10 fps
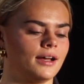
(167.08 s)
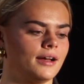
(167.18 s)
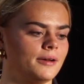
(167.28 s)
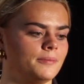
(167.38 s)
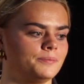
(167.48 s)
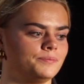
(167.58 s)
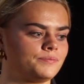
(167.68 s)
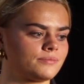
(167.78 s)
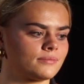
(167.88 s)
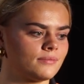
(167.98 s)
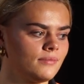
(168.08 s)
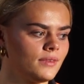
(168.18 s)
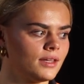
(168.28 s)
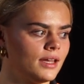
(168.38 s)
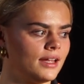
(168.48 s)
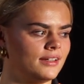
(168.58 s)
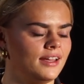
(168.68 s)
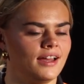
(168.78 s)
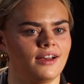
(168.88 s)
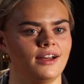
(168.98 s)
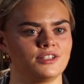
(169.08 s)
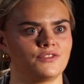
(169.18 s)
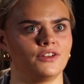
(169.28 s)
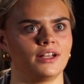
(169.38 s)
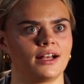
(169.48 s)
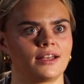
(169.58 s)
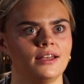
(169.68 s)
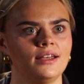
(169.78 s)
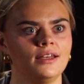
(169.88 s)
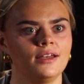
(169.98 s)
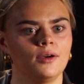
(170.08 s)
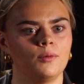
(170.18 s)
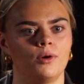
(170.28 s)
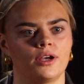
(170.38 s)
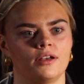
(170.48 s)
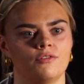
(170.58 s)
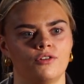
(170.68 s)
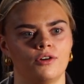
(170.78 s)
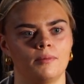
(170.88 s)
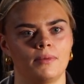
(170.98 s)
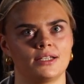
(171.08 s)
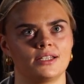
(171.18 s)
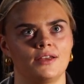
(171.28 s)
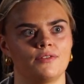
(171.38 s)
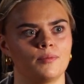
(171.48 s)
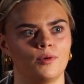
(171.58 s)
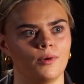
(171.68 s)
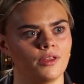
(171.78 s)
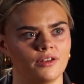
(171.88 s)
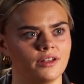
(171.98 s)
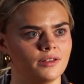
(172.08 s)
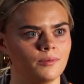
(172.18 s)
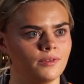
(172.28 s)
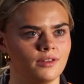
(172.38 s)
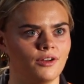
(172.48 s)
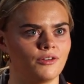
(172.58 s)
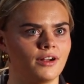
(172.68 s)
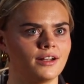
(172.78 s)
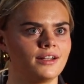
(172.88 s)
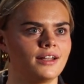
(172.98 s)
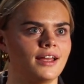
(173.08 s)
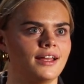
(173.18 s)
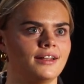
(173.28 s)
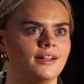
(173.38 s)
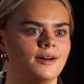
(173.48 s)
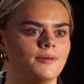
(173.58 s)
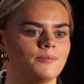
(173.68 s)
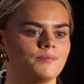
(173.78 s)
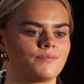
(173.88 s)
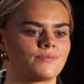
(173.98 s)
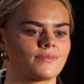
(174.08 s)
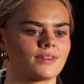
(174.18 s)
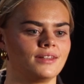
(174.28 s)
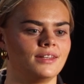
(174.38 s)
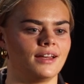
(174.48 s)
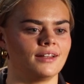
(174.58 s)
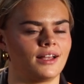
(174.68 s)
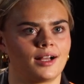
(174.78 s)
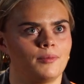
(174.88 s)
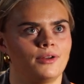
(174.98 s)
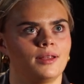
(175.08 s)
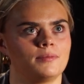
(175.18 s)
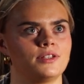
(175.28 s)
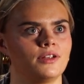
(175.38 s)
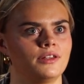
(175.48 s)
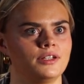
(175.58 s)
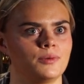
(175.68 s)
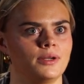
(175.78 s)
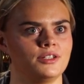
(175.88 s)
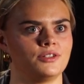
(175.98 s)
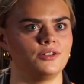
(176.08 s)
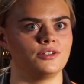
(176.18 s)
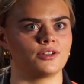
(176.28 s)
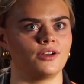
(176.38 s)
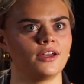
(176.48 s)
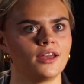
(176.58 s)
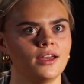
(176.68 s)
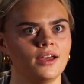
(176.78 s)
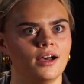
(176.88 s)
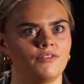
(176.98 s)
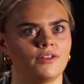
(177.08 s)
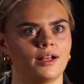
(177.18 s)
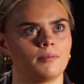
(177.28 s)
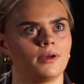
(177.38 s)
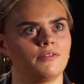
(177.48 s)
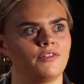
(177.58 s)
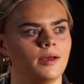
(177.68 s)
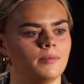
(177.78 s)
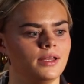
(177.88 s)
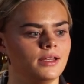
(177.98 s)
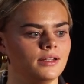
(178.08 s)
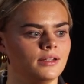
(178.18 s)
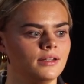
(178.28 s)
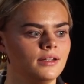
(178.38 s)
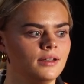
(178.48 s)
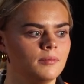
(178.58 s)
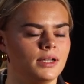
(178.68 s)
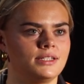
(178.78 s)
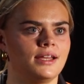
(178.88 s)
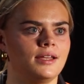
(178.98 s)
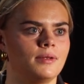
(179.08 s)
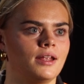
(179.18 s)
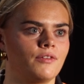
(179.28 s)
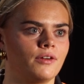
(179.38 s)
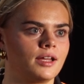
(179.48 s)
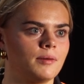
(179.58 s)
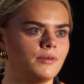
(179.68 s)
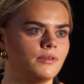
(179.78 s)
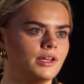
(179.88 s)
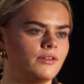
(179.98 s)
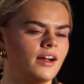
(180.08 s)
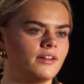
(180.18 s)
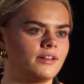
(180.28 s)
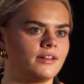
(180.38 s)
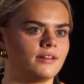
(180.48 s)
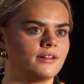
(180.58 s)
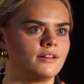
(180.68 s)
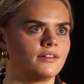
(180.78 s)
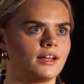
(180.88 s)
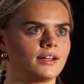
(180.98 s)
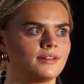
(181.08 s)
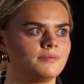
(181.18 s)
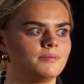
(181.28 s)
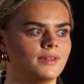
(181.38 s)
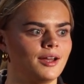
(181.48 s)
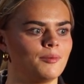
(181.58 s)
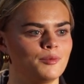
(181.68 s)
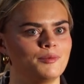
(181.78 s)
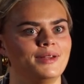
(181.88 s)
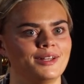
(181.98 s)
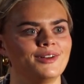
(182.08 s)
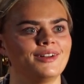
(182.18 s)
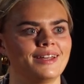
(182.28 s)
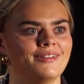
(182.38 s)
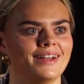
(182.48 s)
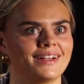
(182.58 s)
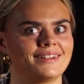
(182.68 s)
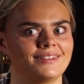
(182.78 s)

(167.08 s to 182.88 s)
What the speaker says: and yeah, I just feel like working for it makes it even more worth it in the long run. And yeah, like, I'm still only 22, so I feel like my family and my team and everyone kept me really grounded, and like, they humbled me a lot. They were like,